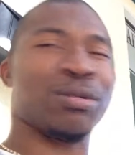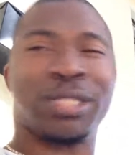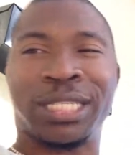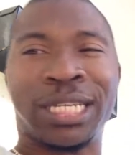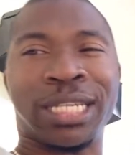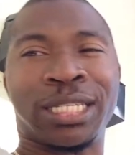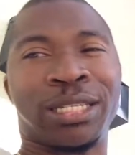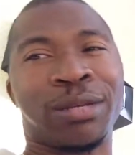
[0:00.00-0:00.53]

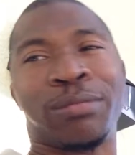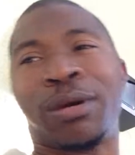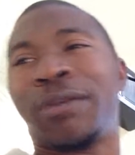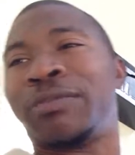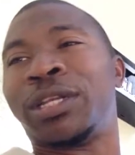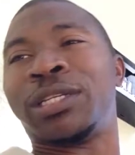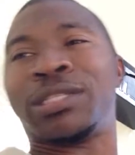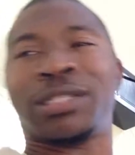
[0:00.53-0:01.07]
system
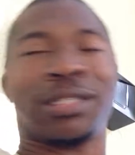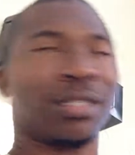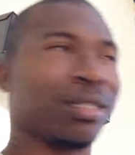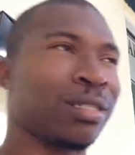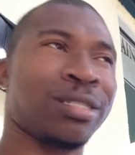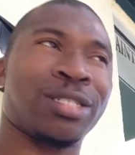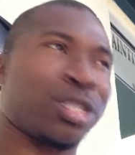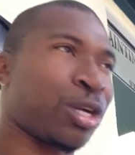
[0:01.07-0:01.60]
of this
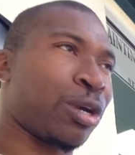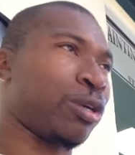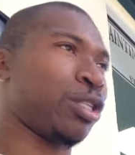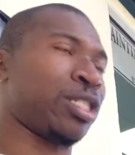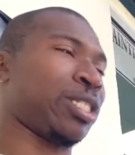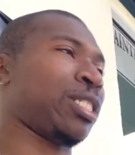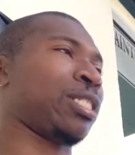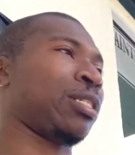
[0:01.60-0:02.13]

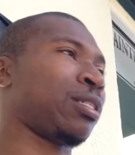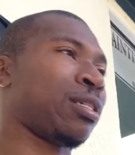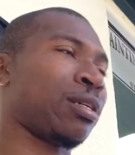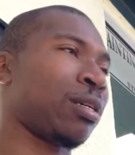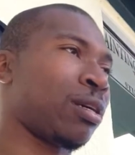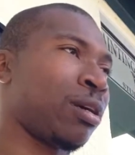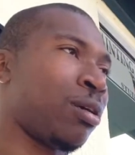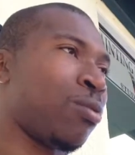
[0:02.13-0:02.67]
church
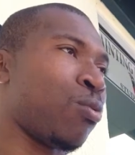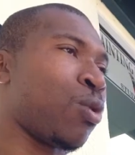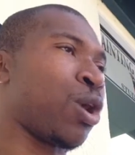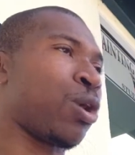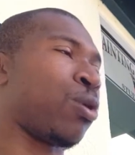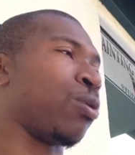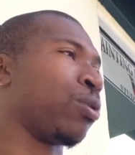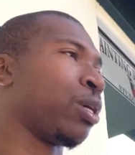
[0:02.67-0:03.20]

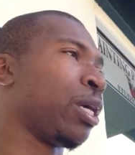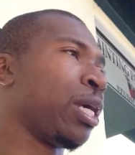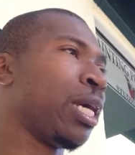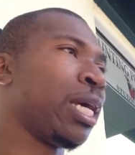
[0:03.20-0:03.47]
world,